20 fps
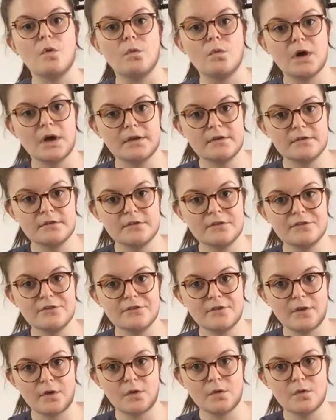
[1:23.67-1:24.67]
1,
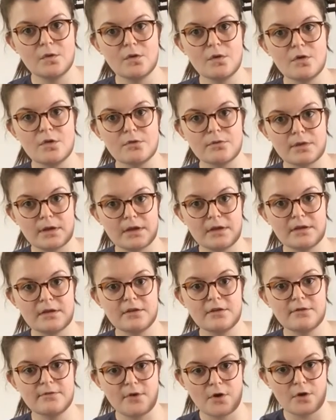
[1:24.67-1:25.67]
2, 3,
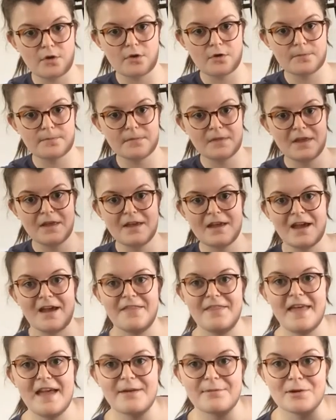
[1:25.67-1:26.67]
4.
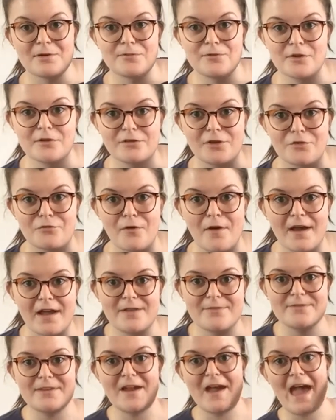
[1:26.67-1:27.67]
And there we've just
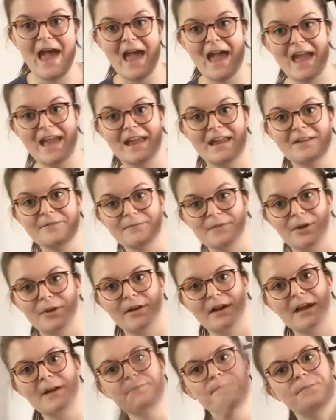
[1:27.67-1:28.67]
arrived at A.
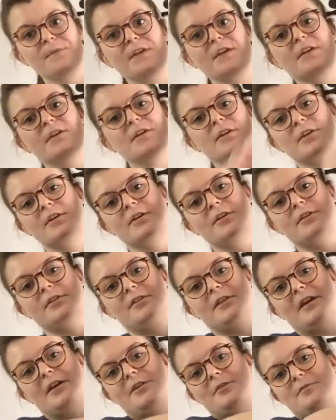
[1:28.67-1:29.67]
Okay.
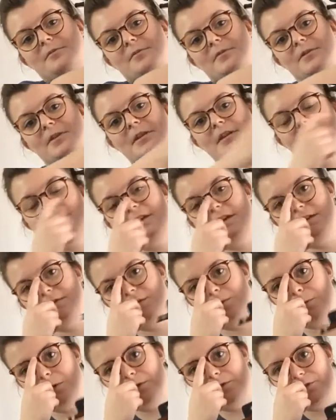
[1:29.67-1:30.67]
So if
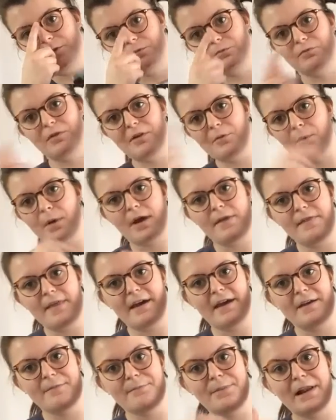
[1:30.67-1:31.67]
you want to rewind
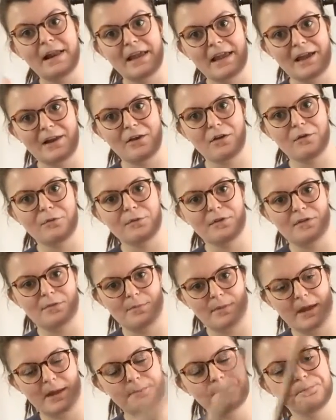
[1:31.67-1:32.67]
that and play it along with
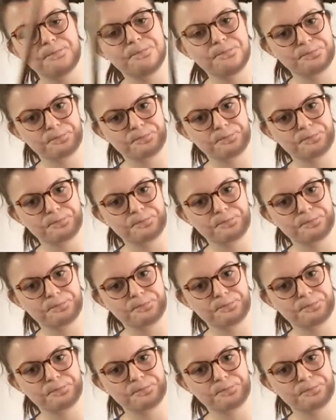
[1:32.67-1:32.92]
me,